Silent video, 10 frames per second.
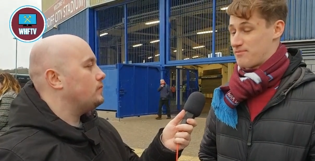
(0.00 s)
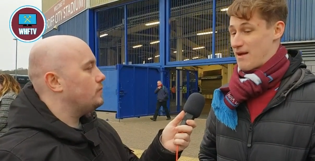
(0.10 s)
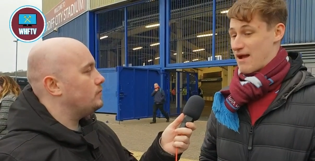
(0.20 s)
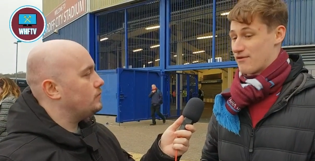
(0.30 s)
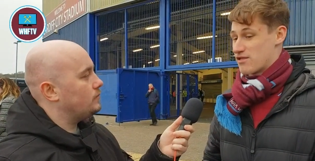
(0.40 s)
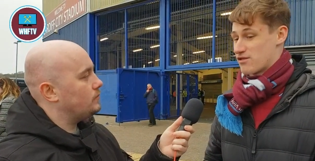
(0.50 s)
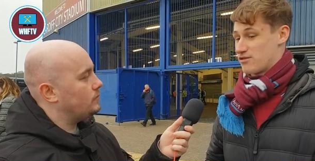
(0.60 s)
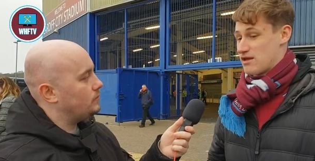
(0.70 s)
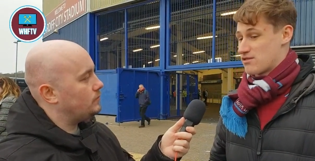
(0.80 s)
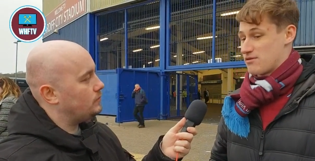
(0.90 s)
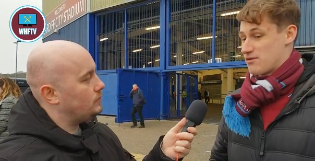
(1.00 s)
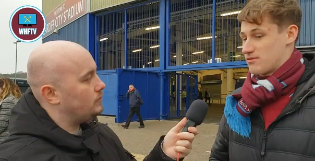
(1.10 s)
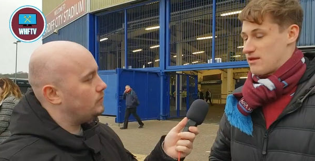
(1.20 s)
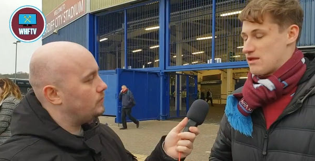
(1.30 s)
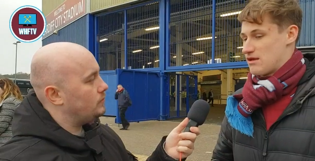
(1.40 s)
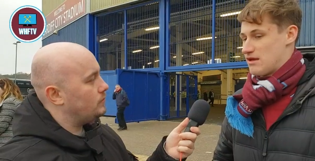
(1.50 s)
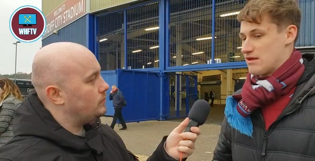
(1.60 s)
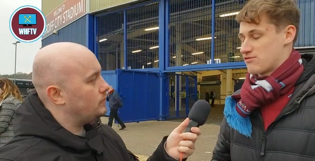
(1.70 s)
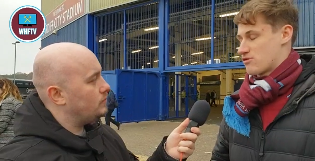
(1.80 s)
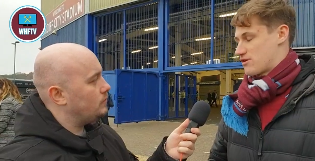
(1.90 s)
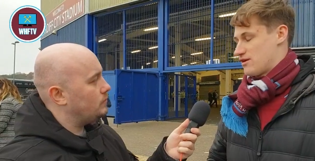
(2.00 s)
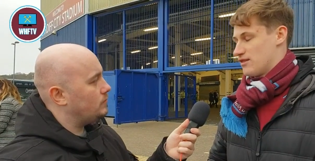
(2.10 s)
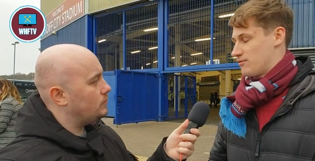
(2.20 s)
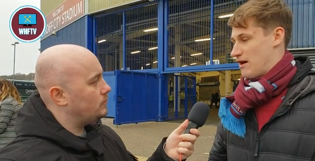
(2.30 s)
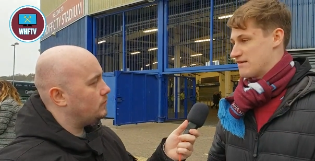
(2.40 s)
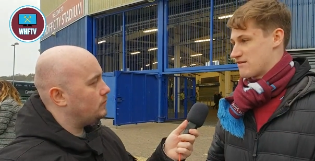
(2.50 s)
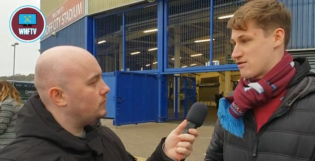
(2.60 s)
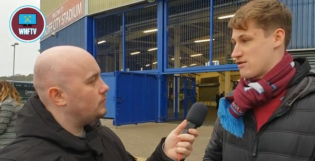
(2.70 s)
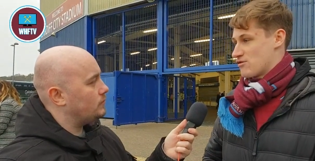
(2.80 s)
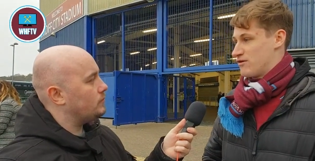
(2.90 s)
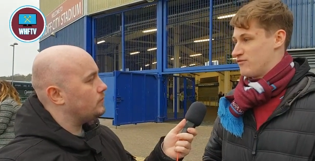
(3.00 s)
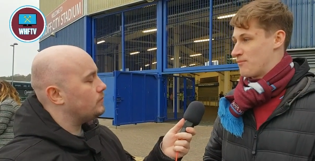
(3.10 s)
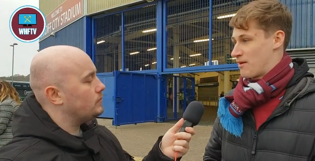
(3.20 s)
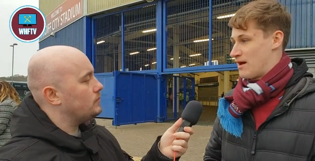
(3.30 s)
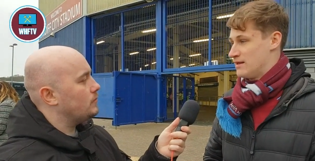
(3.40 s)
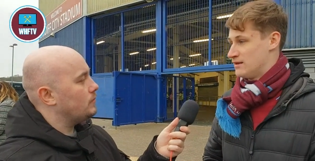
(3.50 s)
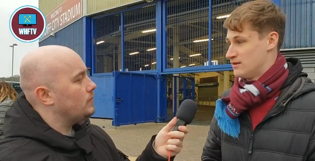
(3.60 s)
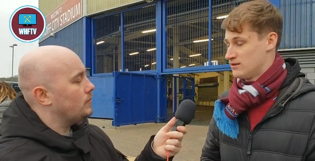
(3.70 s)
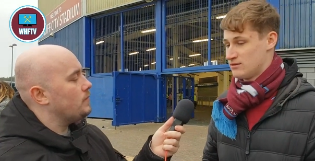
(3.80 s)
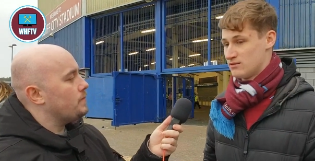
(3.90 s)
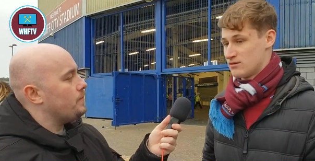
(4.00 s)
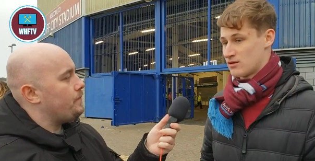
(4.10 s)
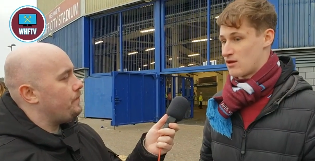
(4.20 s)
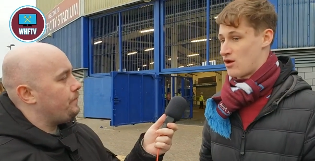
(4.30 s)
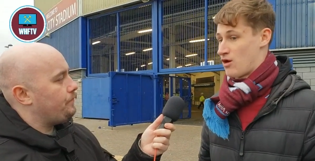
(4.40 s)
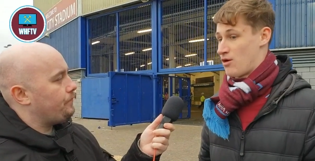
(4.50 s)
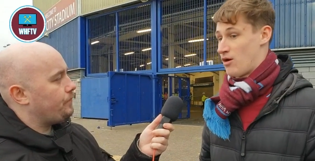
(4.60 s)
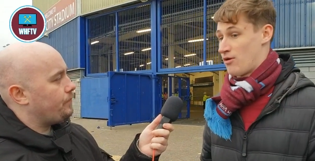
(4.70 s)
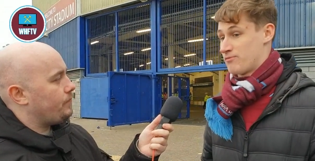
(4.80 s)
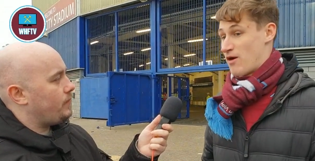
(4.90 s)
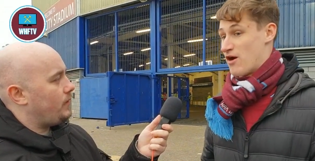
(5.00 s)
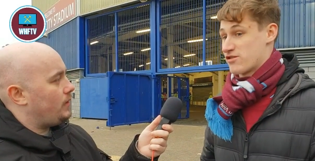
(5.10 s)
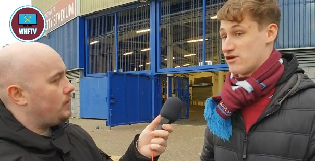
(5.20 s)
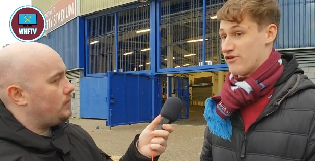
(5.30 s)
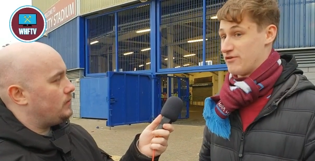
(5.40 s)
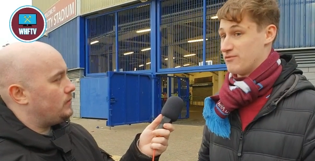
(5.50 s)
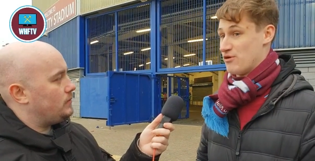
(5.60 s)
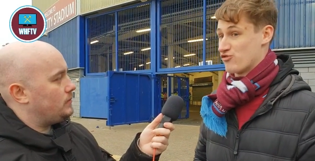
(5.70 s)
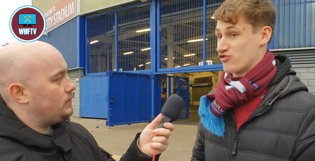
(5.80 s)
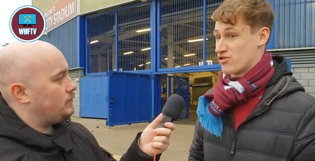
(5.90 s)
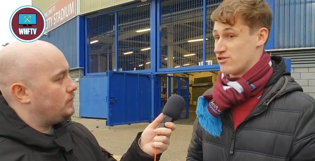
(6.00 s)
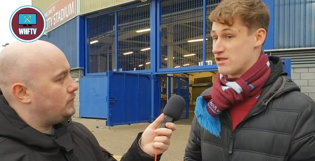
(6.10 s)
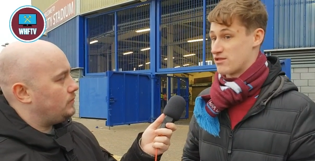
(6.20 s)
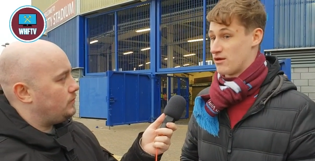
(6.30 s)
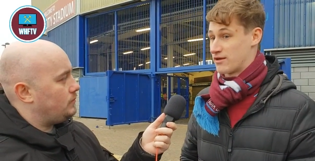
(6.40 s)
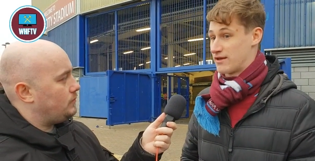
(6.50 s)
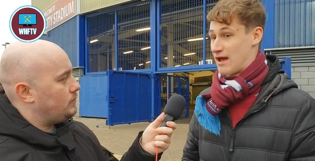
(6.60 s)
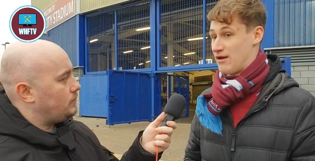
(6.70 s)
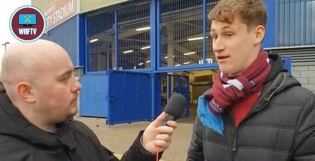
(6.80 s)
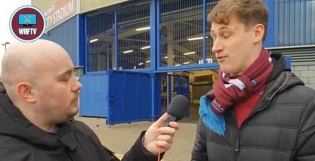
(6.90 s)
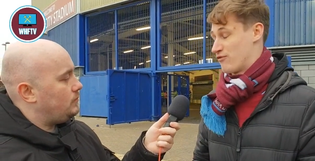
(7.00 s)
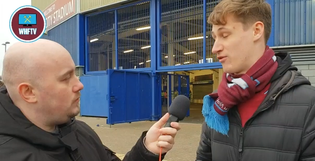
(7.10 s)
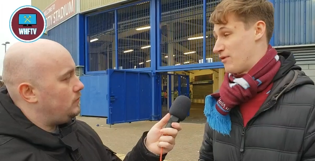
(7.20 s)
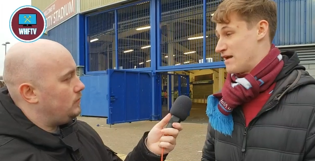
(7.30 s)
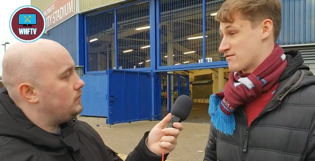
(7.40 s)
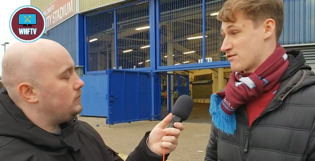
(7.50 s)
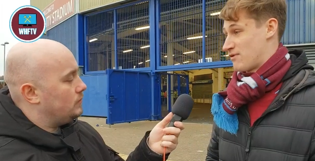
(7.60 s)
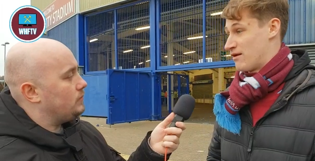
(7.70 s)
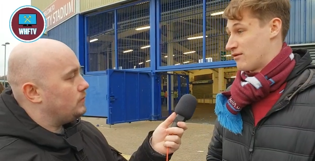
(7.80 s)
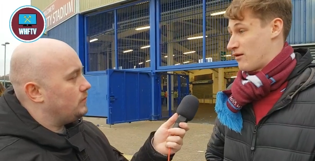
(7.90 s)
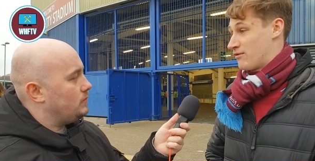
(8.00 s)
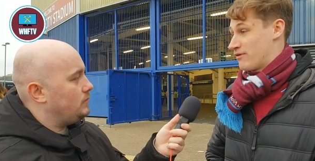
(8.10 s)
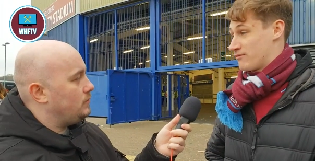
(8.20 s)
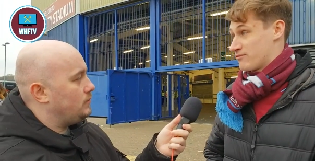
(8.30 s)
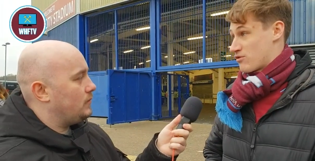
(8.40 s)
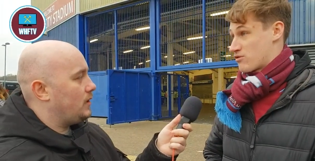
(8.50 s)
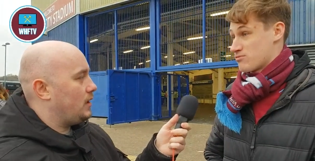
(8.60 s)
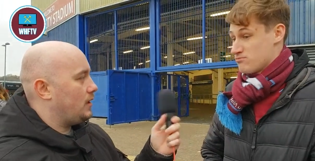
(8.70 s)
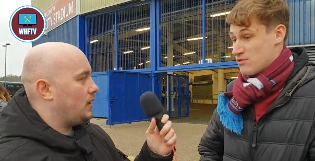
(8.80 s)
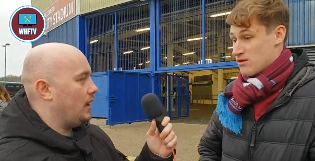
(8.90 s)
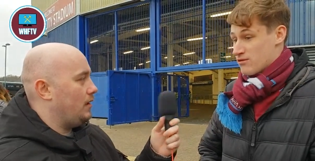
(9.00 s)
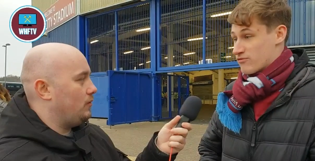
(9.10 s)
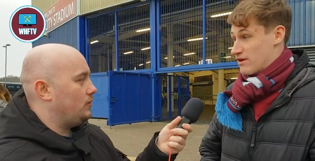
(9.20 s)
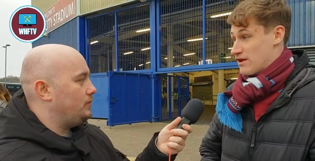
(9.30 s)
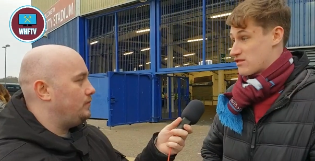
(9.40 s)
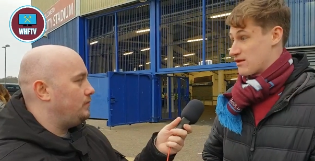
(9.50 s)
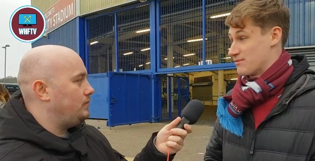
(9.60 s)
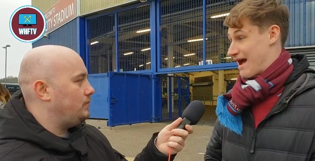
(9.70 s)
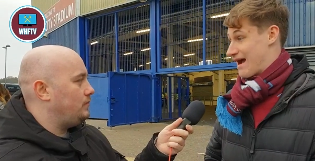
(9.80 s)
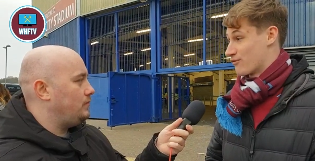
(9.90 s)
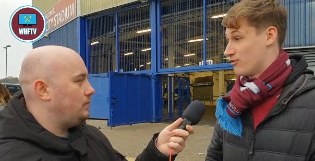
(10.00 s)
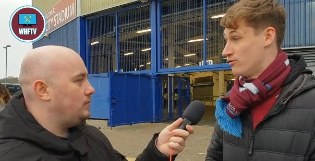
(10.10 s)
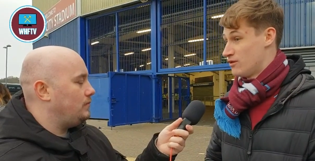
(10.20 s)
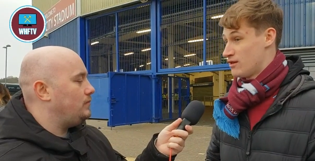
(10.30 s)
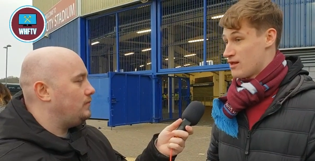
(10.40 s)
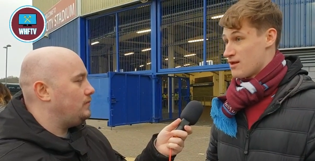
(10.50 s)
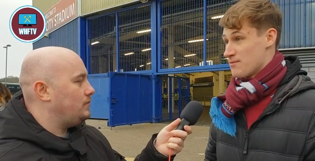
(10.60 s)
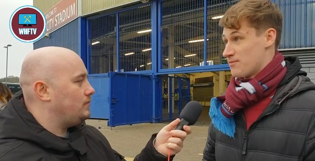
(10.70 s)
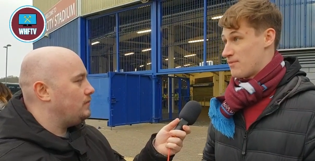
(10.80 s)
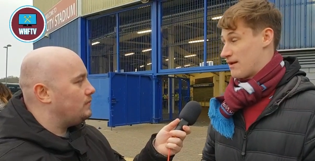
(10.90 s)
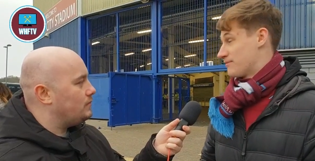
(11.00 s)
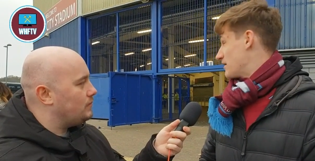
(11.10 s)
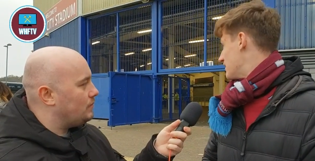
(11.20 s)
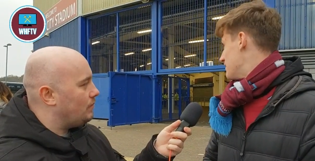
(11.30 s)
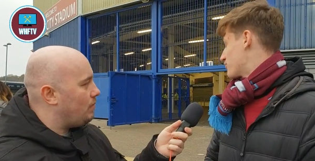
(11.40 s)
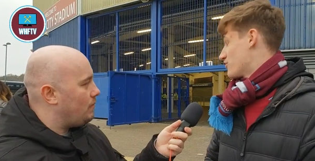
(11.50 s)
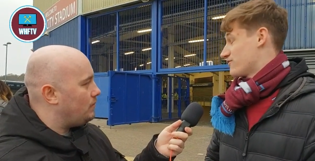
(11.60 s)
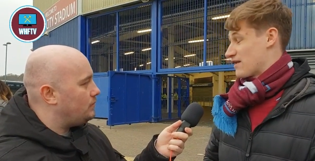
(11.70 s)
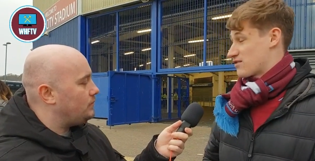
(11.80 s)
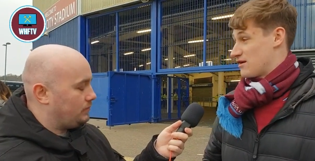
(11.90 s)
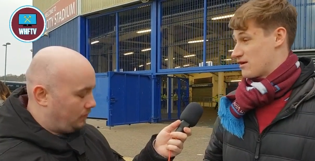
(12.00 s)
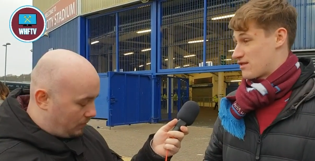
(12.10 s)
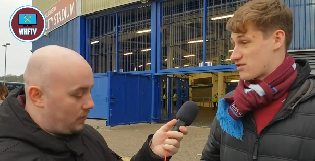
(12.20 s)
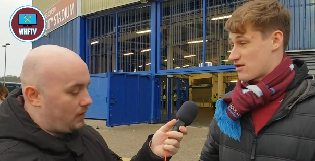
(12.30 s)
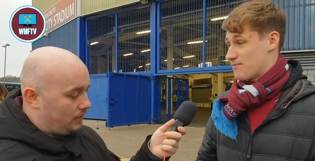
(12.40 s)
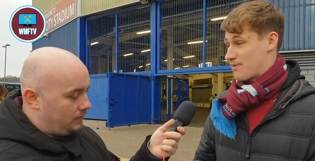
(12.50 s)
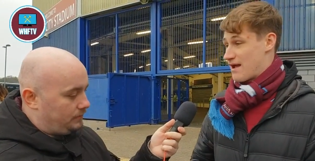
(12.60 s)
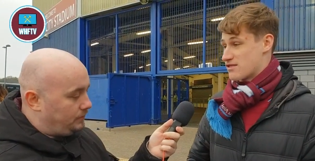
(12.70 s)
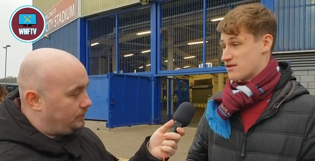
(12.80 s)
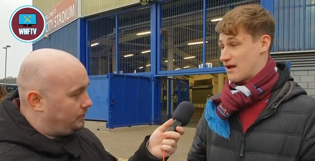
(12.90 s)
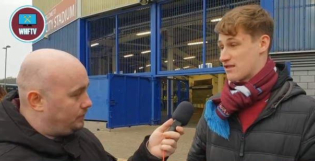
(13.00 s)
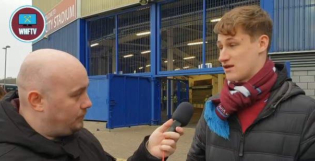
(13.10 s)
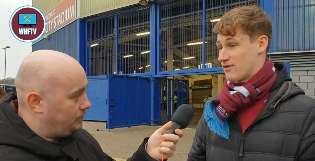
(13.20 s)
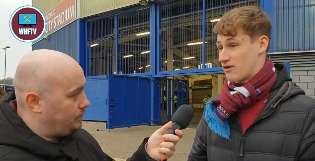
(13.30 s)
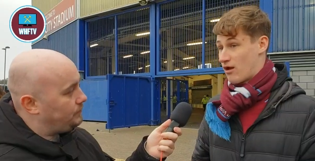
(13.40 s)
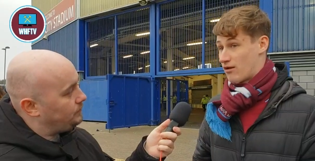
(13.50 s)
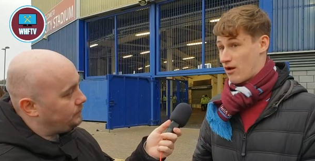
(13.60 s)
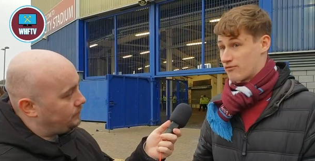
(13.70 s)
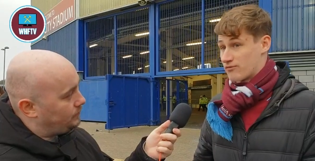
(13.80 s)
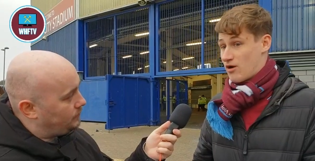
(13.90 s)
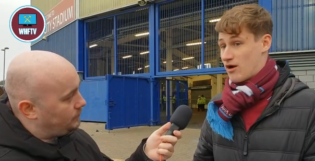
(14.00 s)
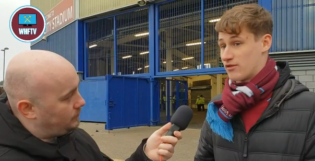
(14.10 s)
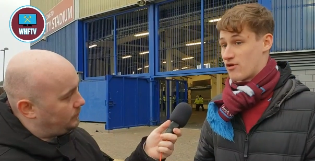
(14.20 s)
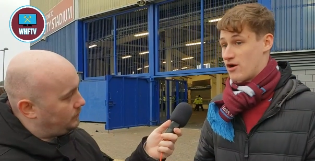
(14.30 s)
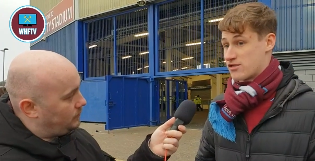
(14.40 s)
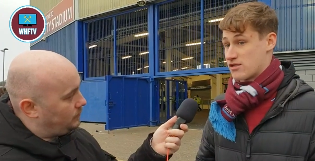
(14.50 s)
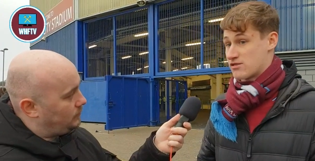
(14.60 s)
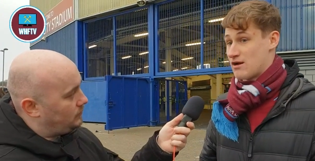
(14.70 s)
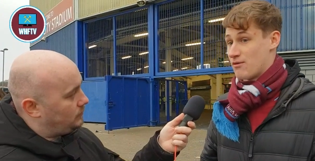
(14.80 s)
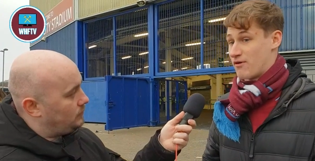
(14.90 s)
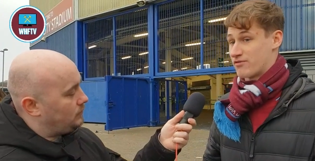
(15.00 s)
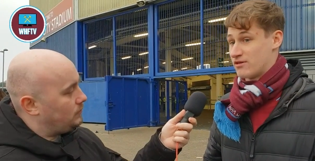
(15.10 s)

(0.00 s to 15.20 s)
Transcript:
Speaker 1: Perez, he's just cleared the wages because he's not even playing. Personally, I think Wilshere just needs to get him off the wages away. I just release him, Carroll, and we can improve that team because there's some players in that team like the Rices. Diop,